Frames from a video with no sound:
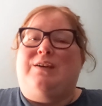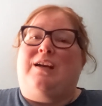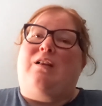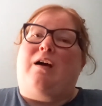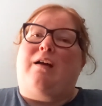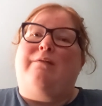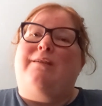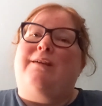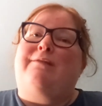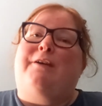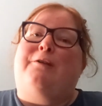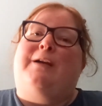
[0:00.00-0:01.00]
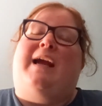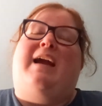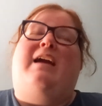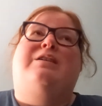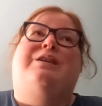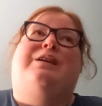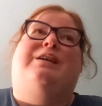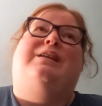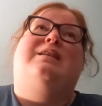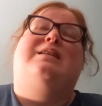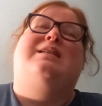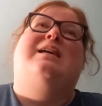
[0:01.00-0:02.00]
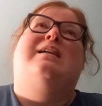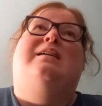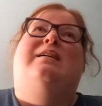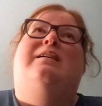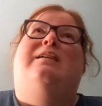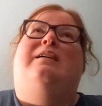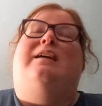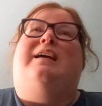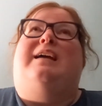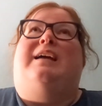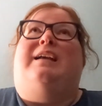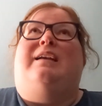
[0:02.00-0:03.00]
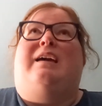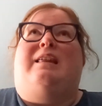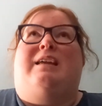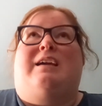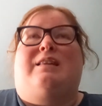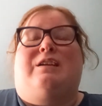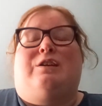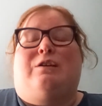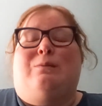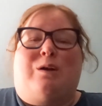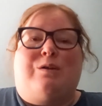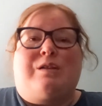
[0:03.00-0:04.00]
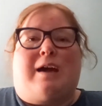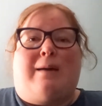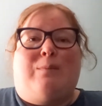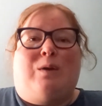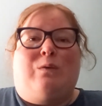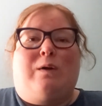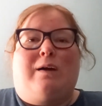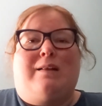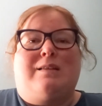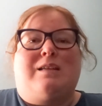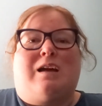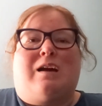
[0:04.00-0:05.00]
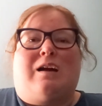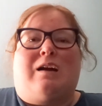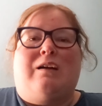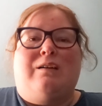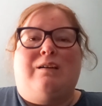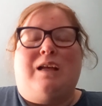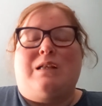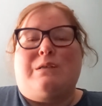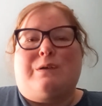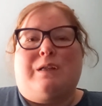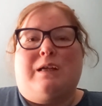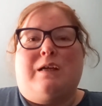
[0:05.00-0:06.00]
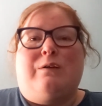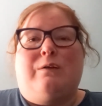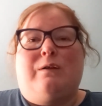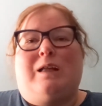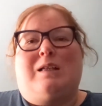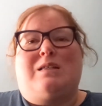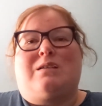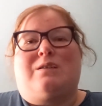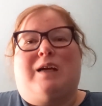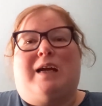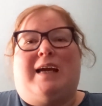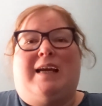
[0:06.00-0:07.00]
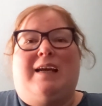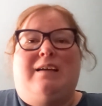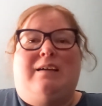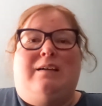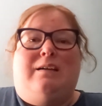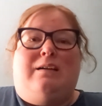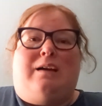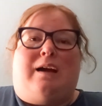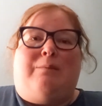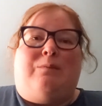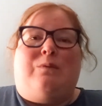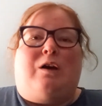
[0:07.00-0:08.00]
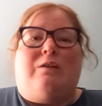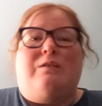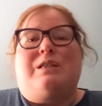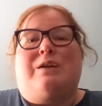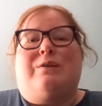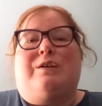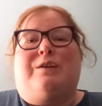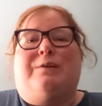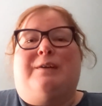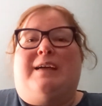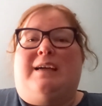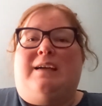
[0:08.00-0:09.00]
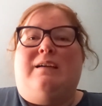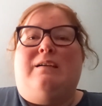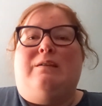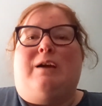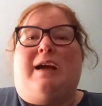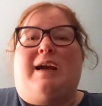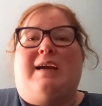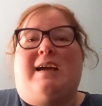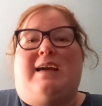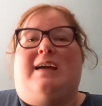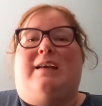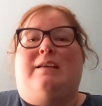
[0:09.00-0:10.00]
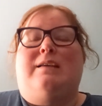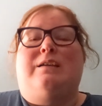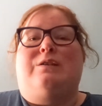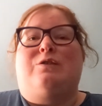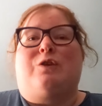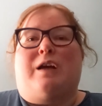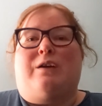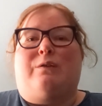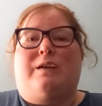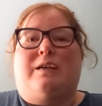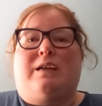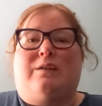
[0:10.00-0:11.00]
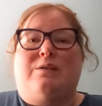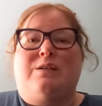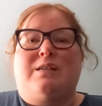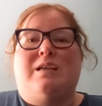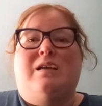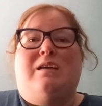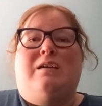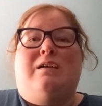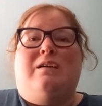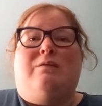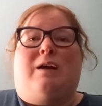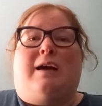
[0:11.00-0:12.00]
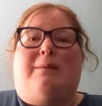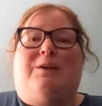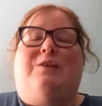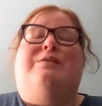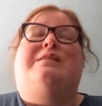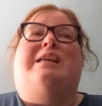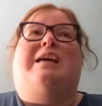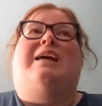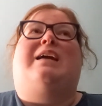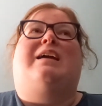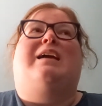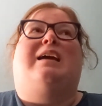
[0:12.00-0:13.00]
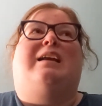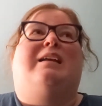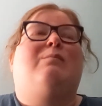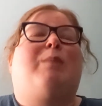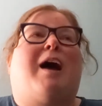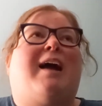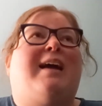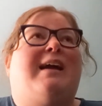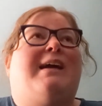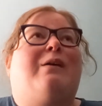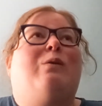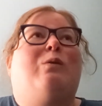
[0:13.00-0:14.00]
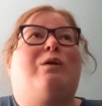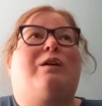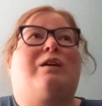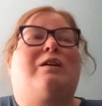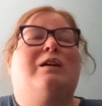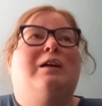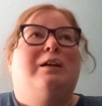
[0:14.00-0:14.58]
get a lot of different reactions. And I think the two most common ones are, oh, that's really cool, that's great. I'm also doing what I can to try to reduce what I'm using and buying, or